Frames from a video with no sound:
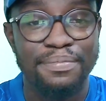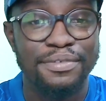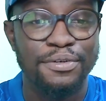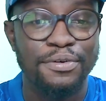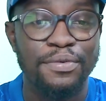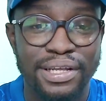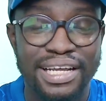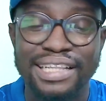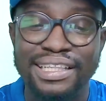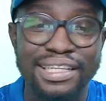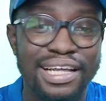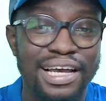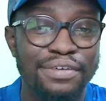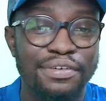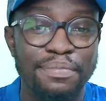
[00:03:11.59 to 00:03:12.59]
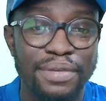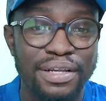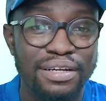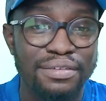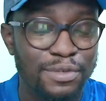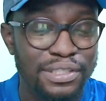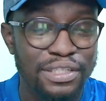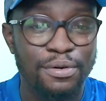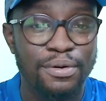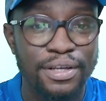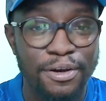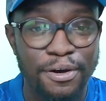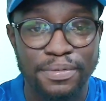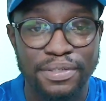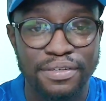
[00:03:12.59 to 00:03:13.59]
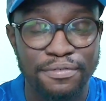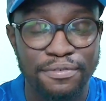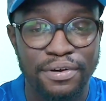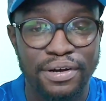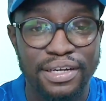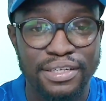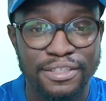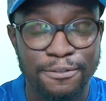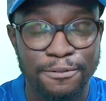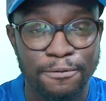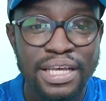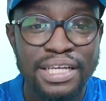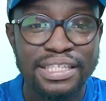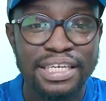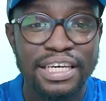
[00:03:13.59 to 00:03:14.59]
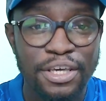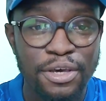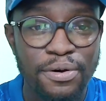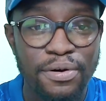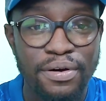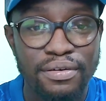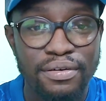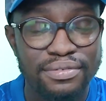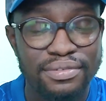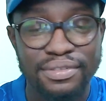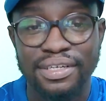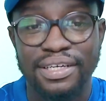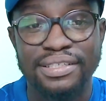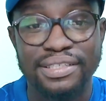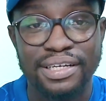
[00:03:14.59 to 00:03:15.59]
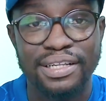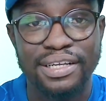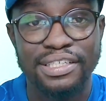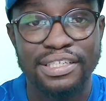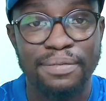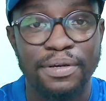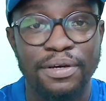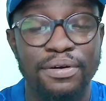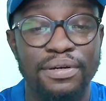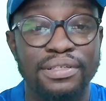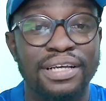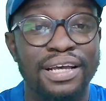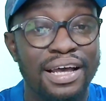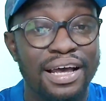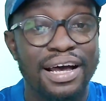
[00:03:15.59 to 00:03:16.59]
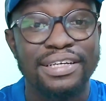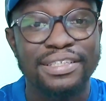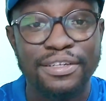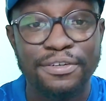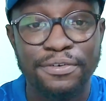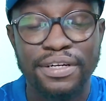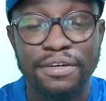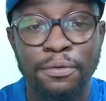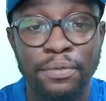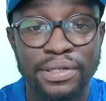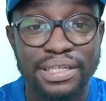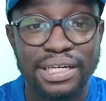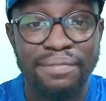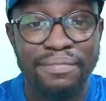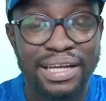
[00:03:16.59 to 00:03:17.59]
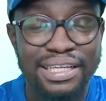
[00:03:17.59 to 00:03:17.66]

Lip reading: So I think the 100 million was the only option for us to secure his signature, because Arsenal really wanted him.